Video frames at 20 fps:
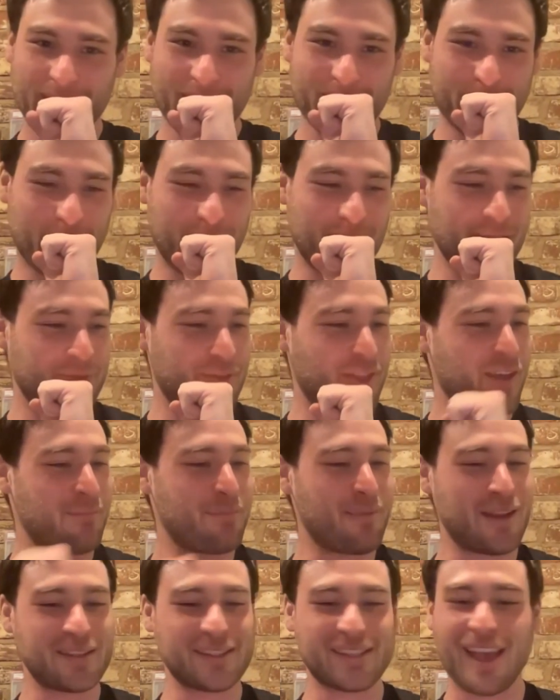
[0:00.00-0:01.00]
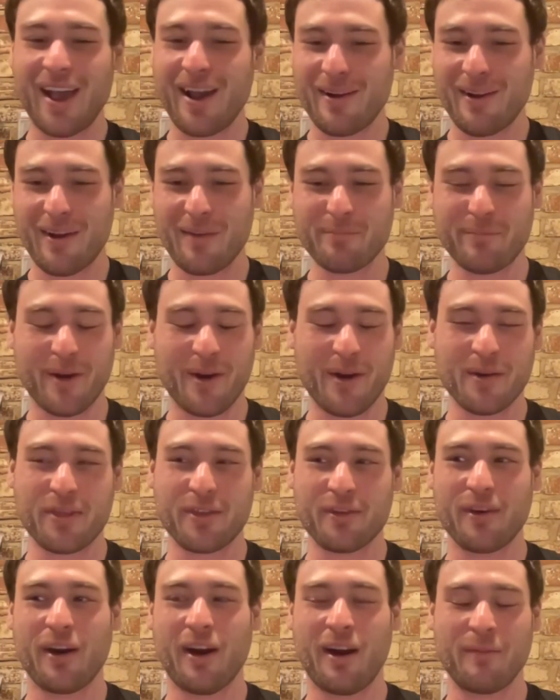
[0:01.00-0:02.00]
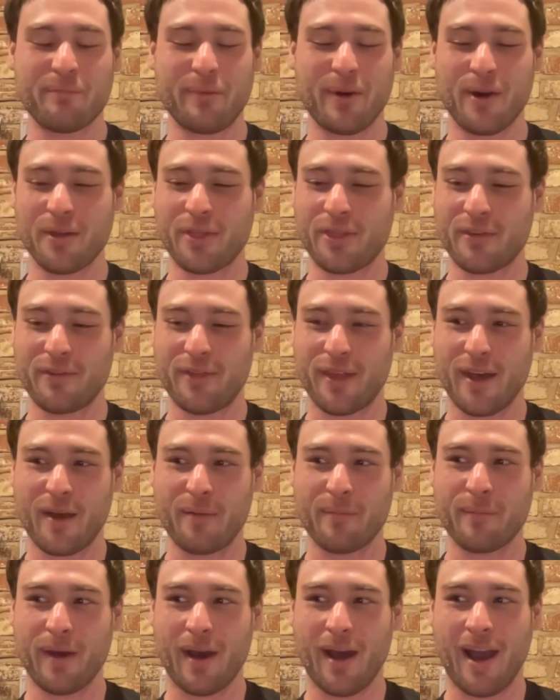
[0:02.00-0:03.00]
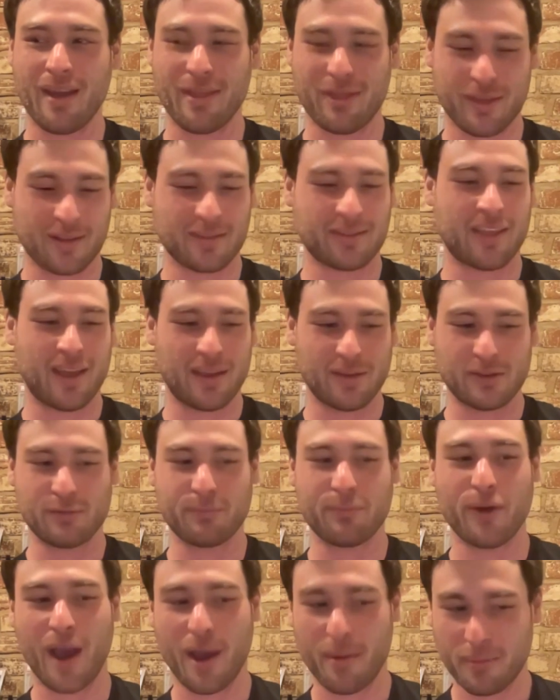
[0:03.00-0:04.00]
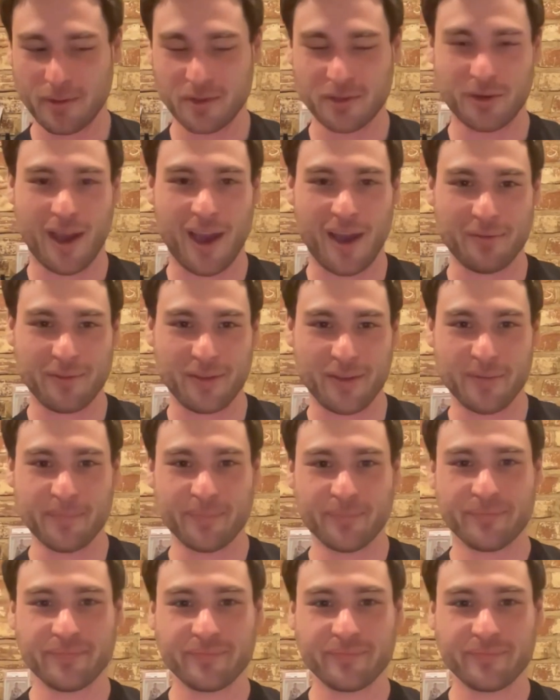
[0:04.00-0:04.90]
But if they miss out on both of them, I think they should probably draft him.